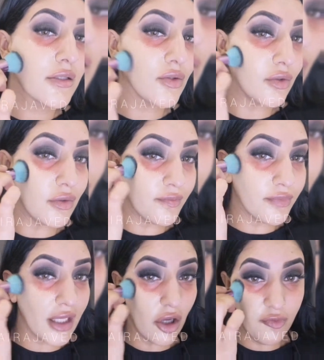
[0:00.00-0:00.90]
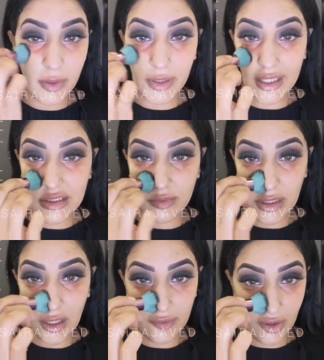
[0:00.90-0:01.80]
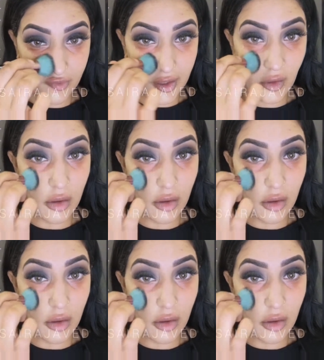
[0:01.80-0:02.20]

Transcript: So a lot of people ask me, a very